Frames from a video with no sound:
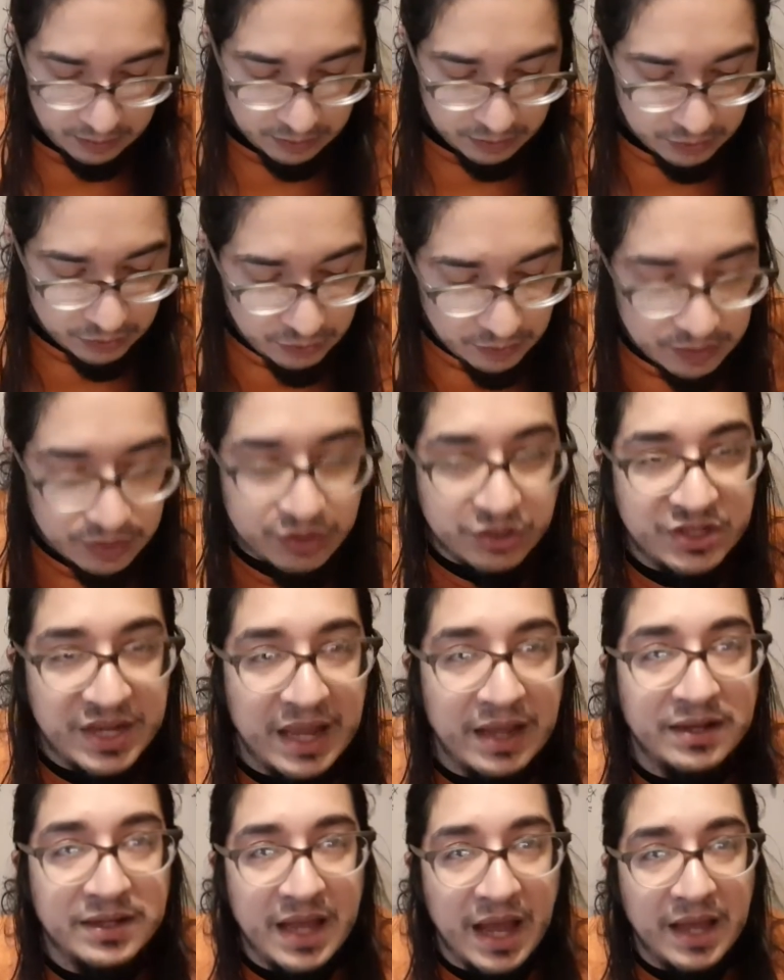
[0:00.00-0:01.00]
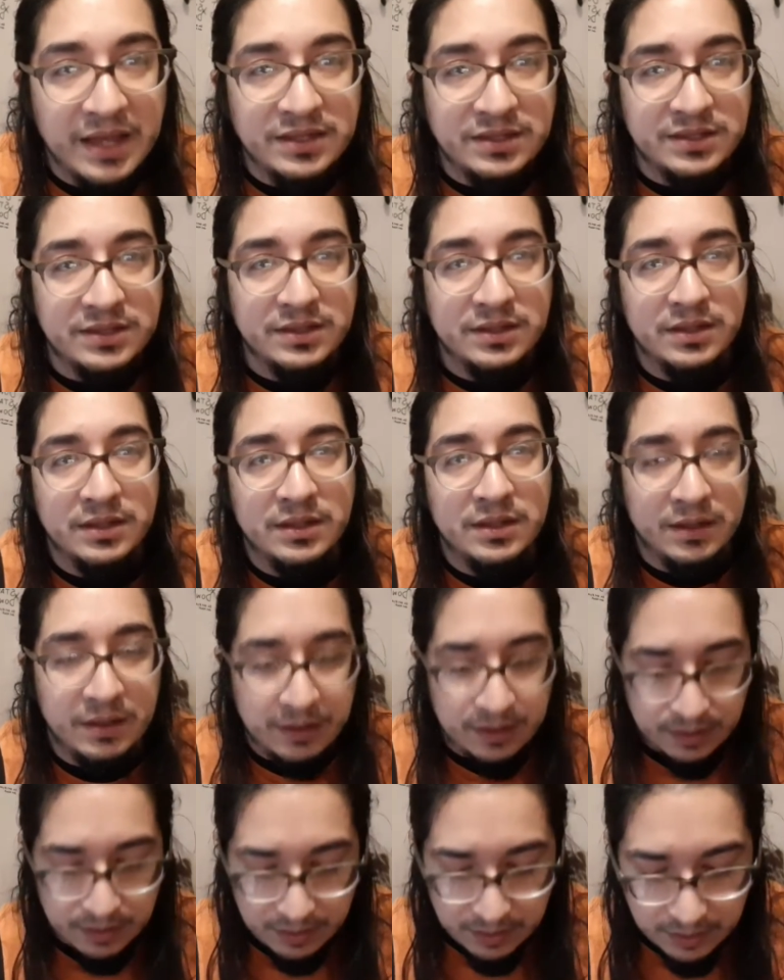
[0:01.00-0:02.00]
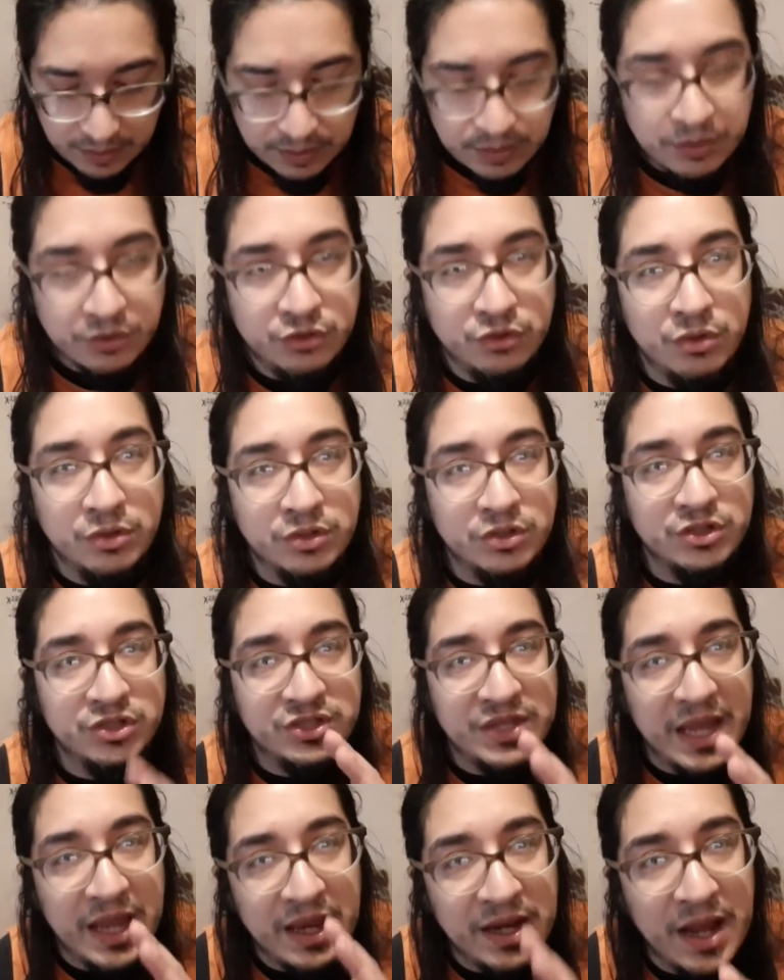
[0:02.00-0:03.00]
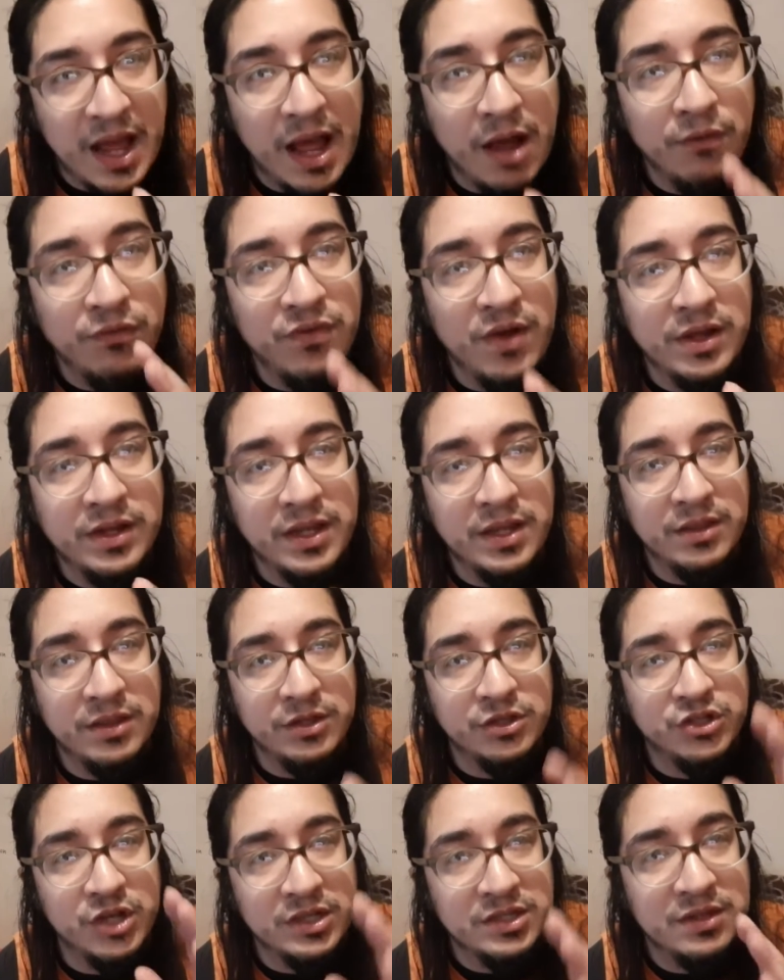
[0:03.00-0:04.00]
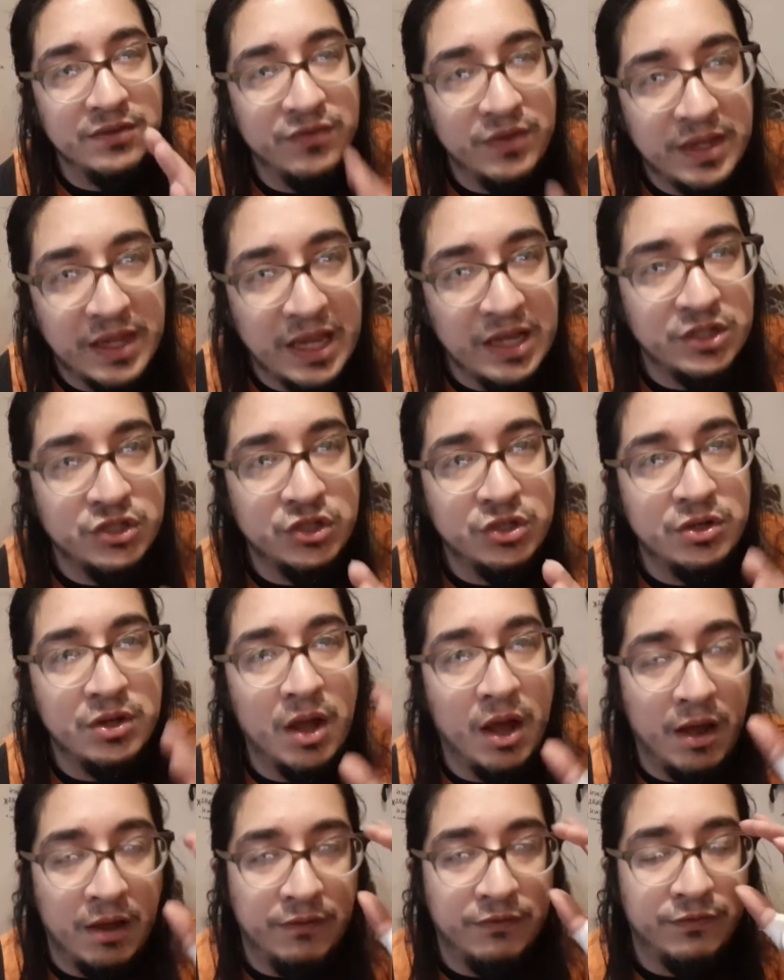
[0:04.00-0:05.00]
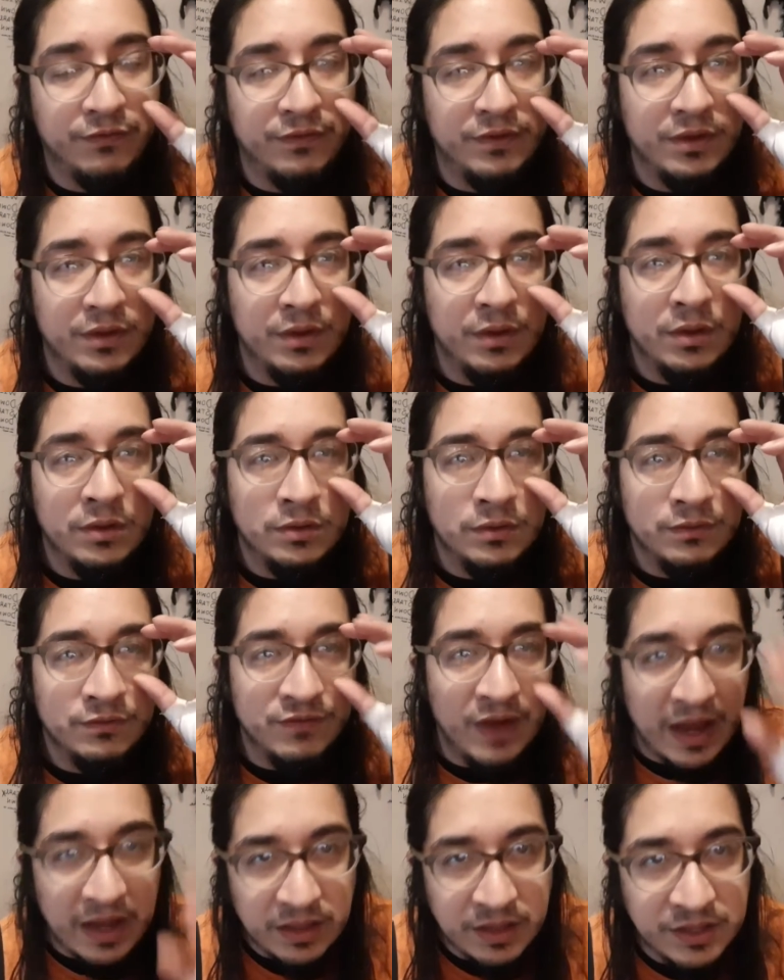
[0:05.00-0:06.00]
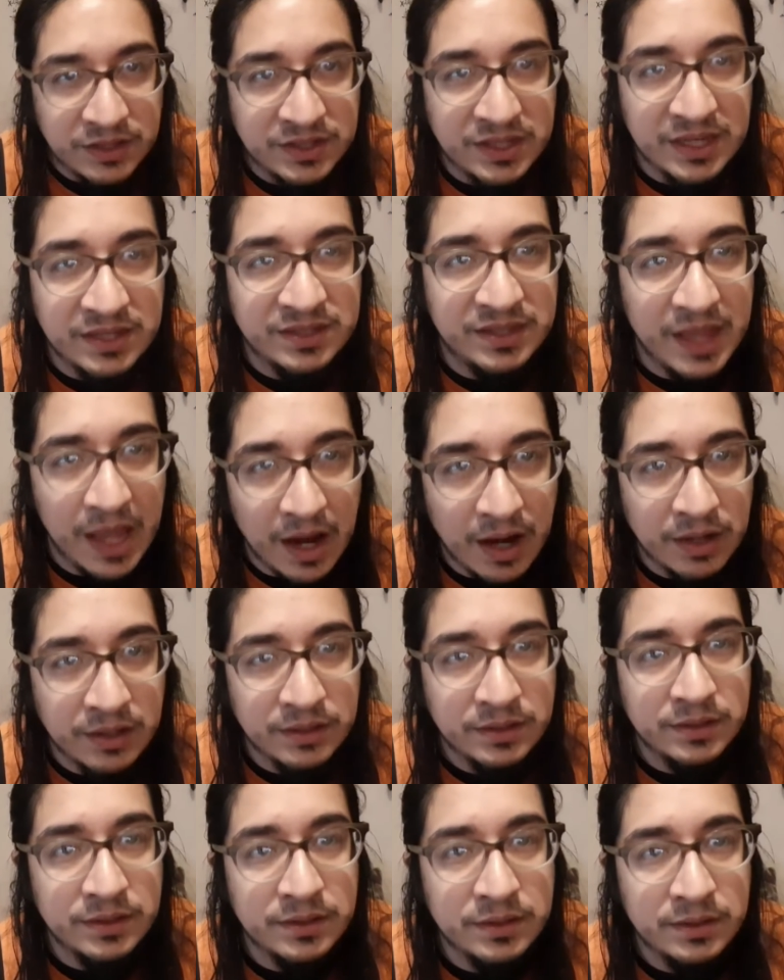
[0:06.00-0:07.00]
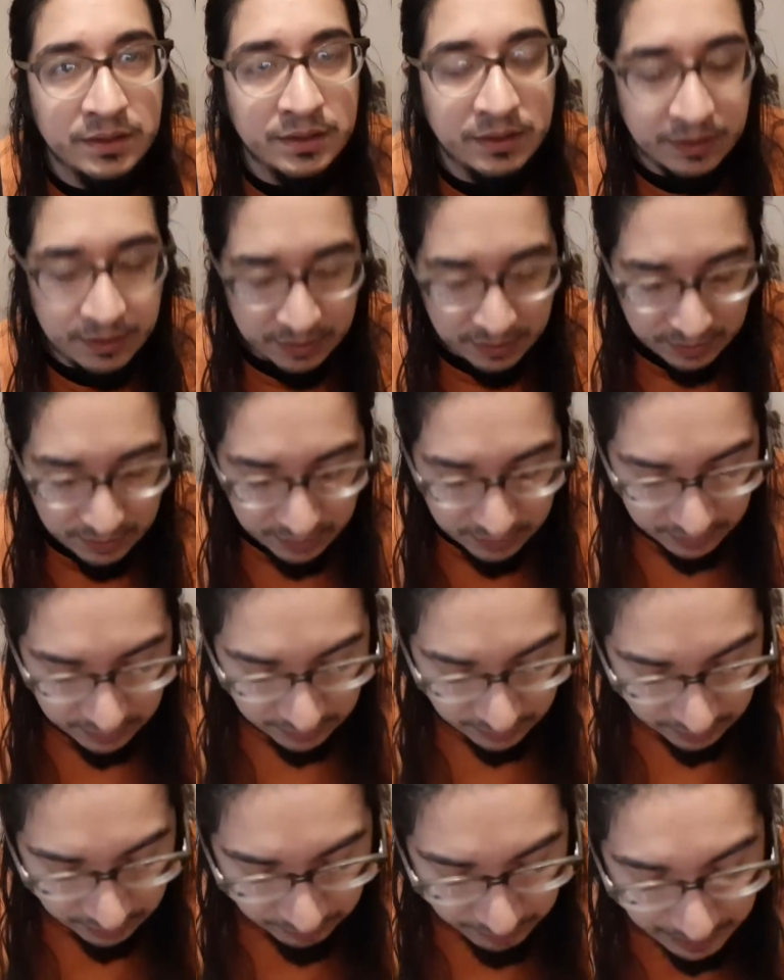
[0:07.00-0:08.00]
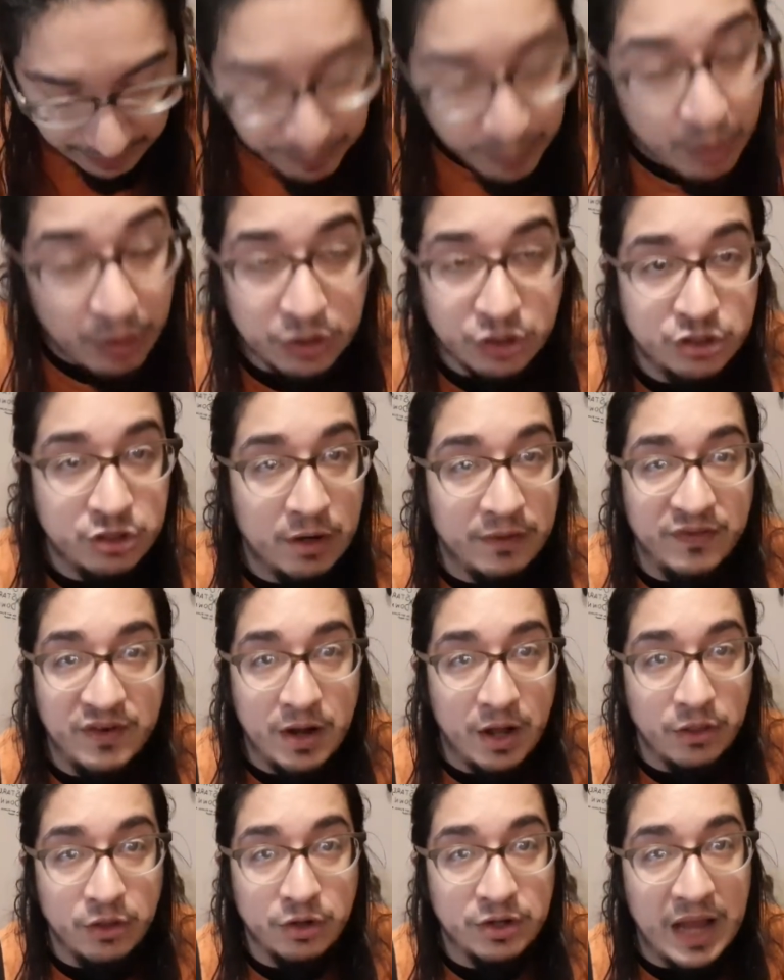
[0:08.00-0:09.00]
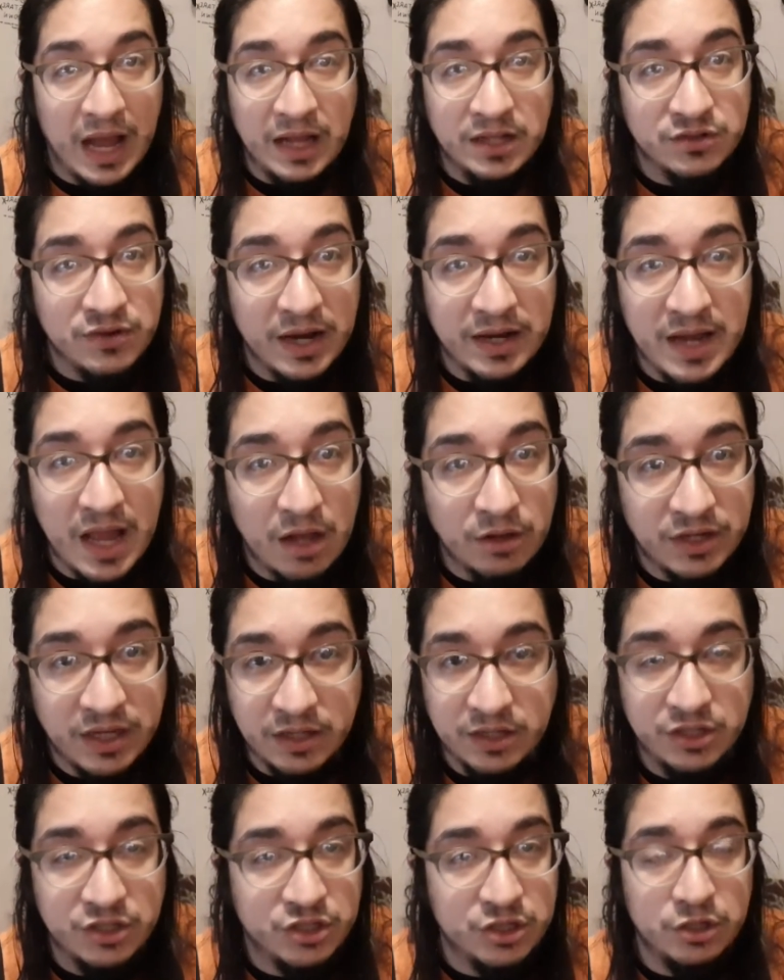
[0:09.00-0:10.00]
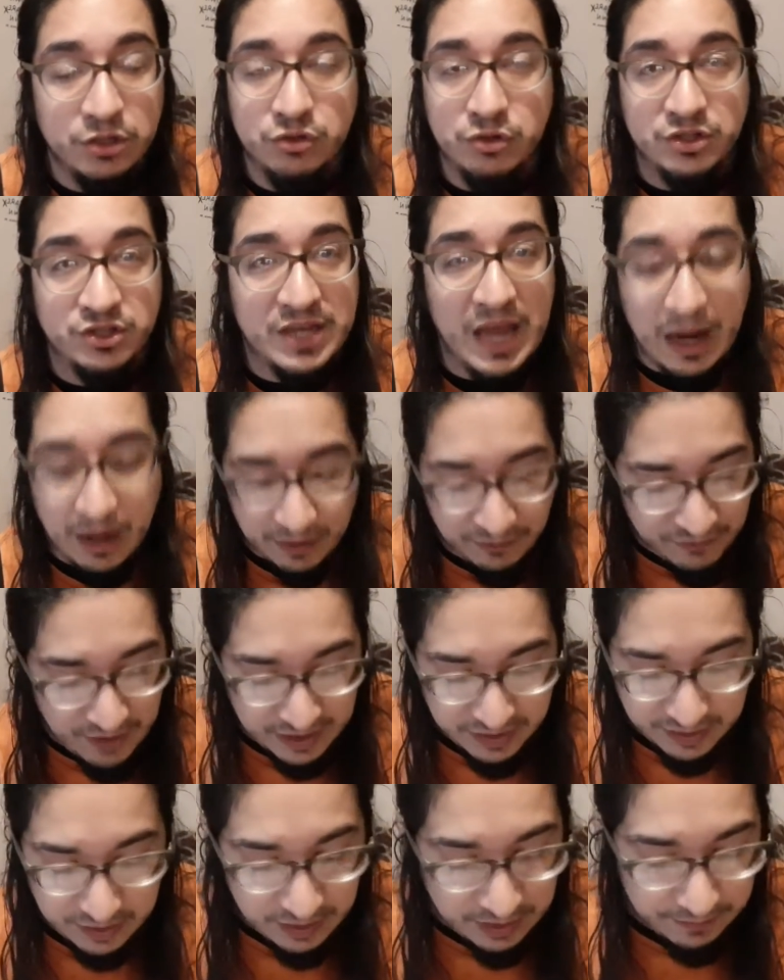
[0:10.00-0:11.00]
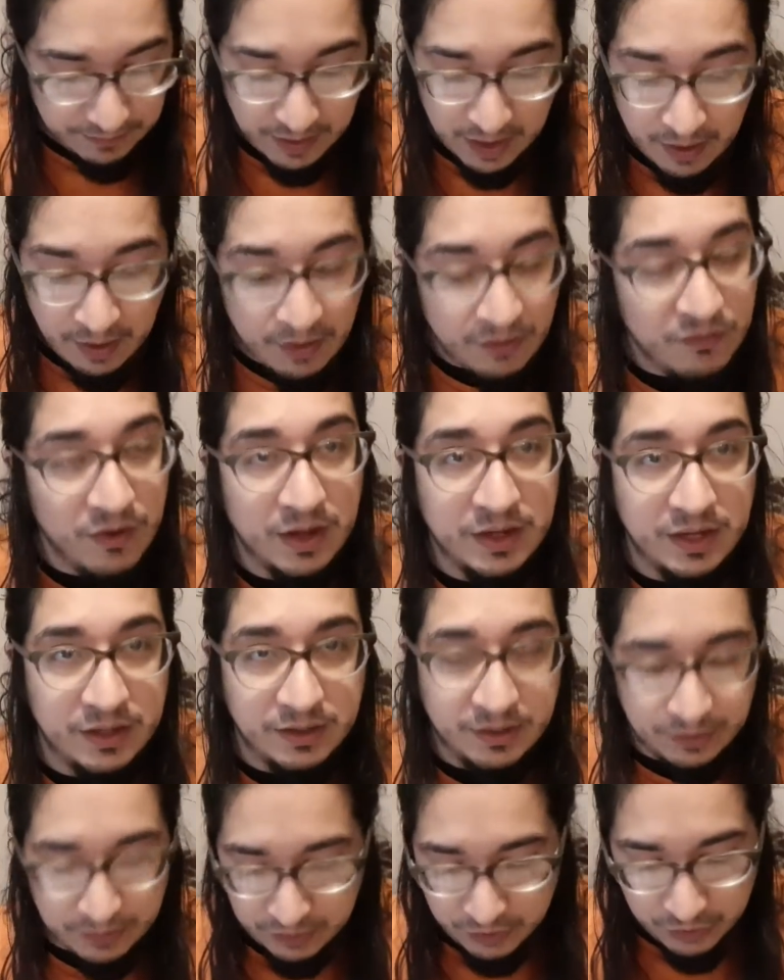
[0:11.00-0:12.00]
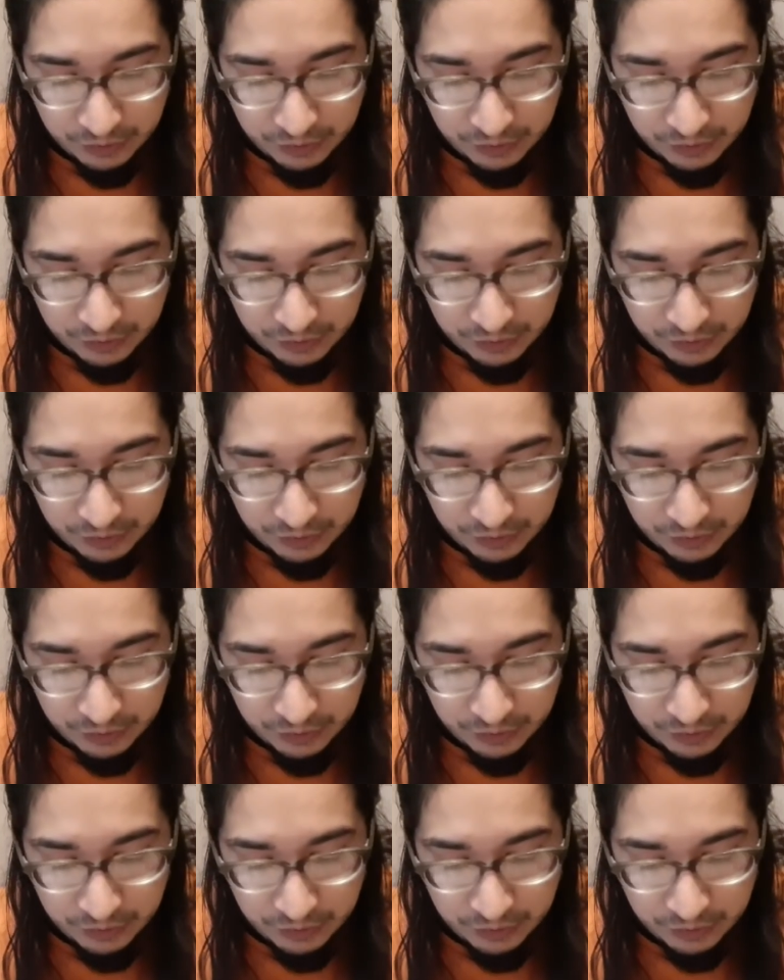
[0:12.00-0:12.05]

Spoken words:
Do you understand, guys? Do you understand how fucking the justification of violence is there? People are serving other gods right now, killing children, sacrificing them, fucking